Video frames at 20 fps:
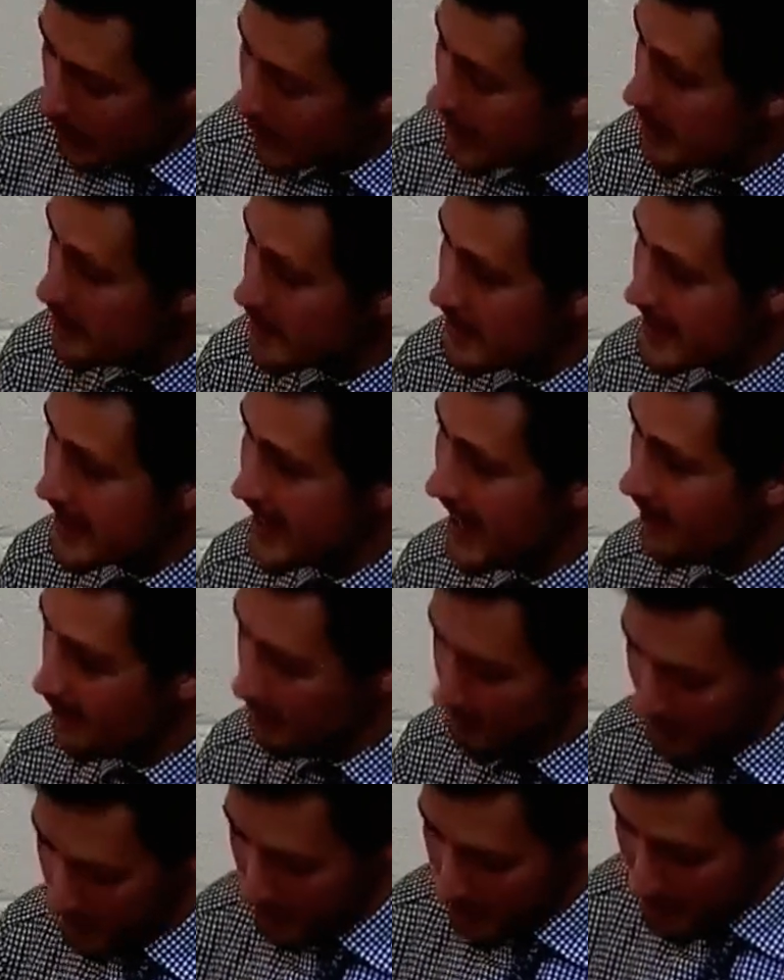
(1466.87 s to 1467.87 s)
Himself,
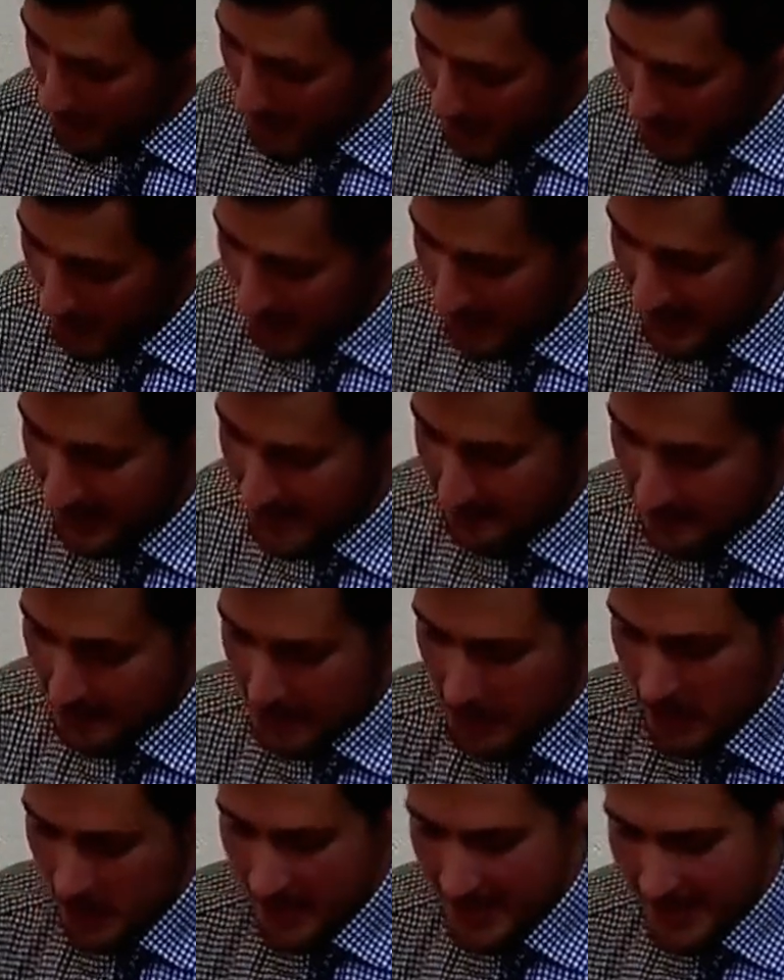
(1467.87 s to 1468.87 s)
the third person of the
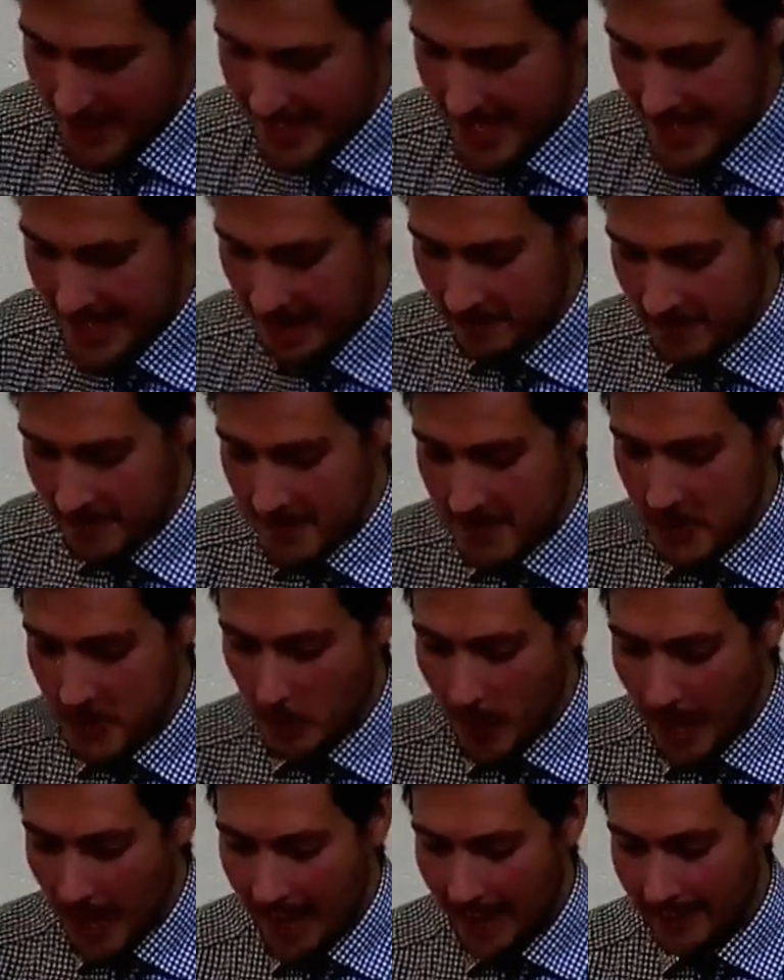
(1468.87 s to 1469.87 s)
Trinity, comes to
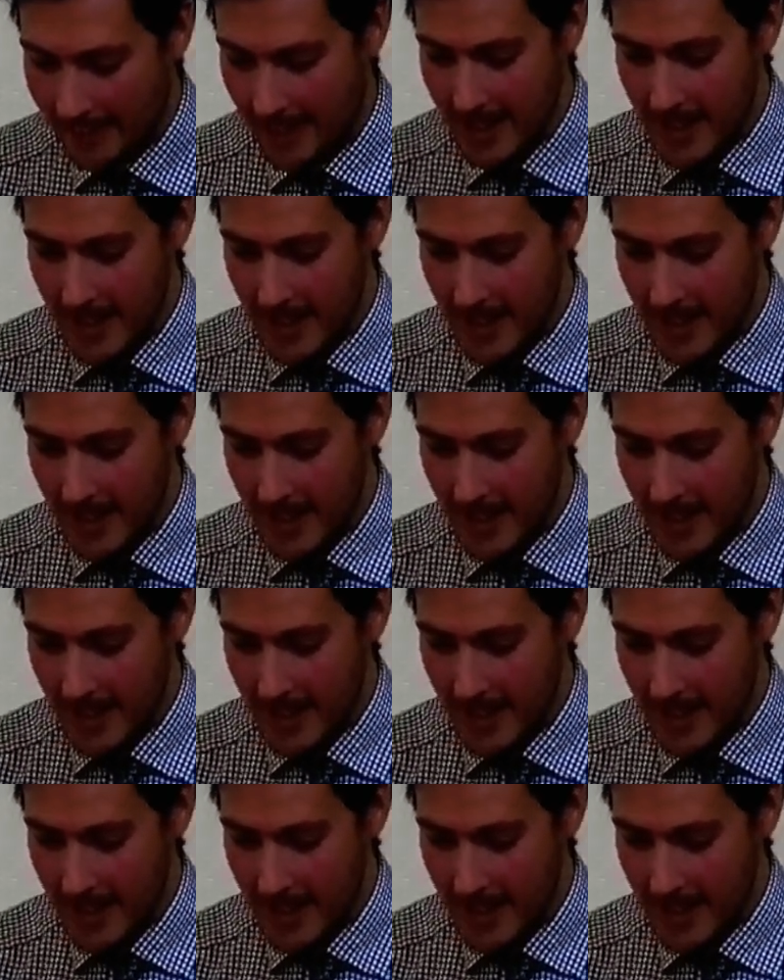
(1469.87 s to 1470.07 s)
dwell